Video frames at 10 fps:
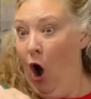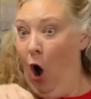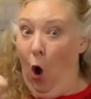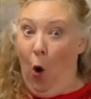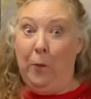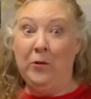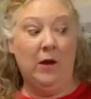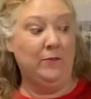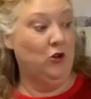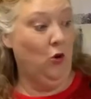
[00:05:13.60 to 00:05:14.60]
opened
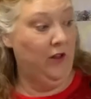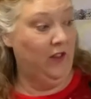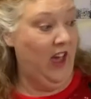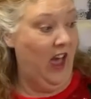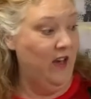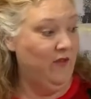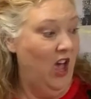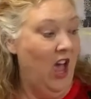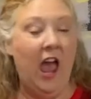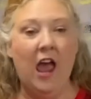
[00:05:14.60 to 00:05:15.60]
up the door to the cave,
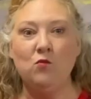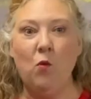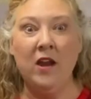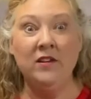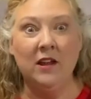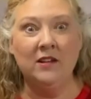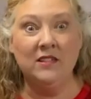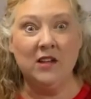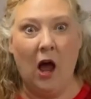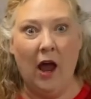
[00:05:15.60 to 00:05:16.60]
and went
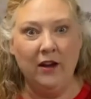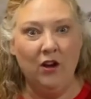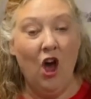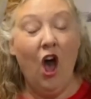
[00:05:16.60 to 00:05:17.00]
inside.